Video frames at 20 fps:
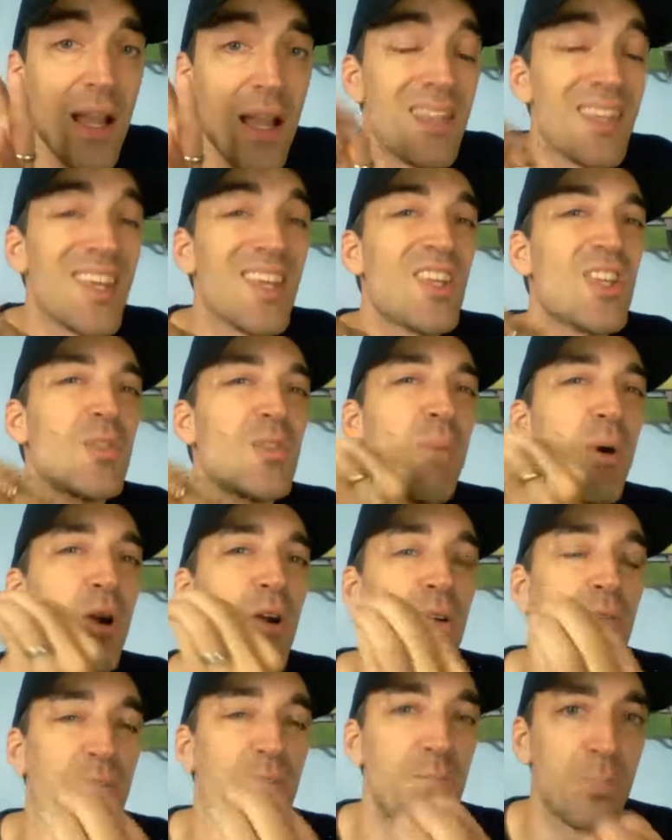It's a
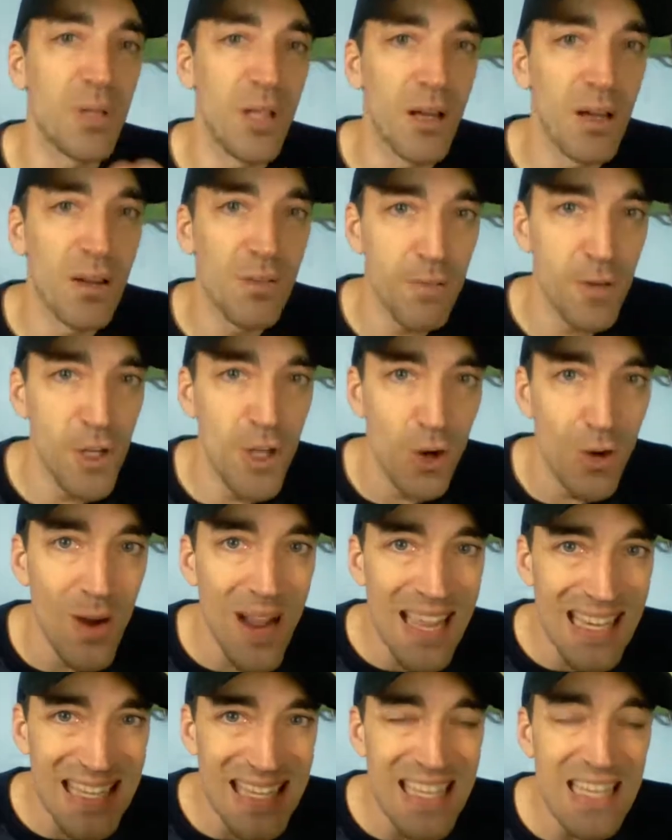spark plug for your
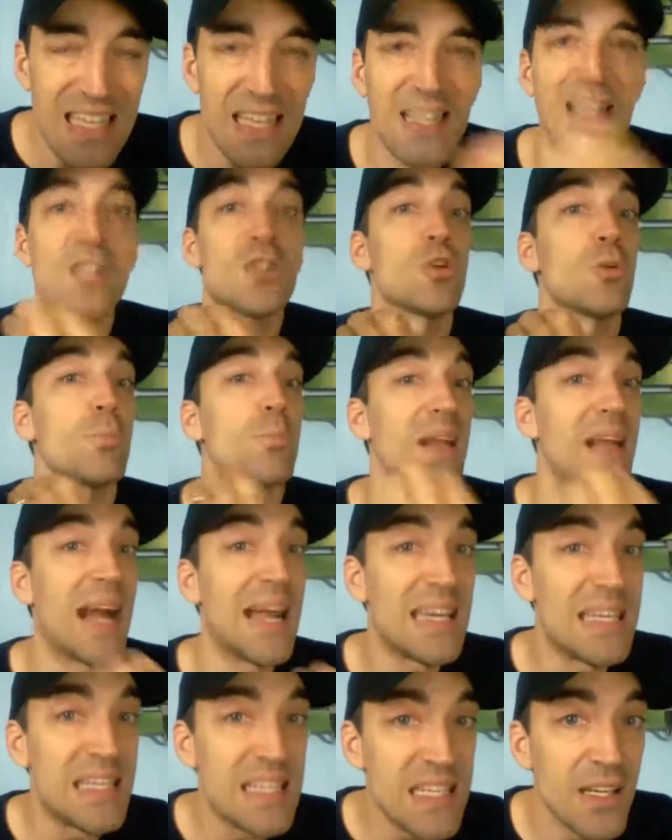idea, get your big
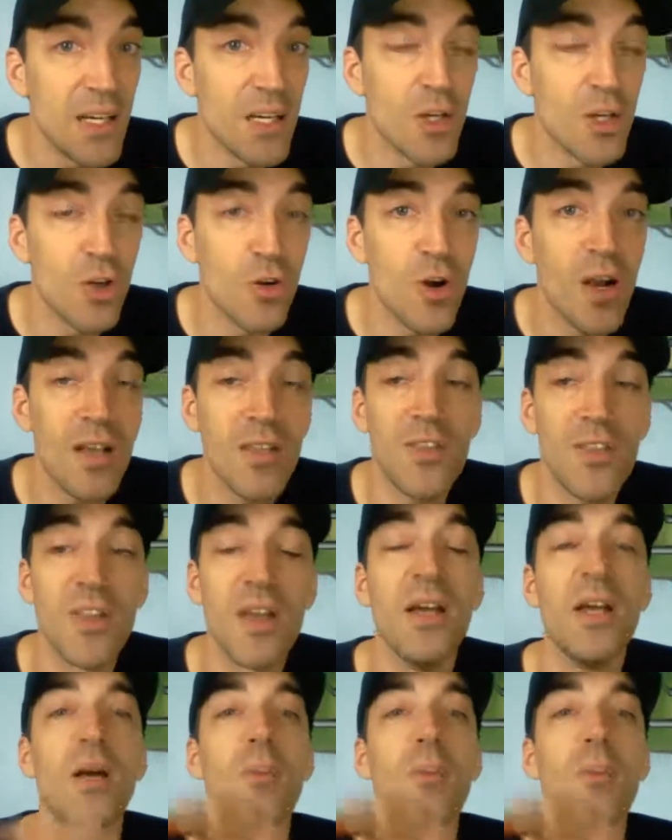idea across,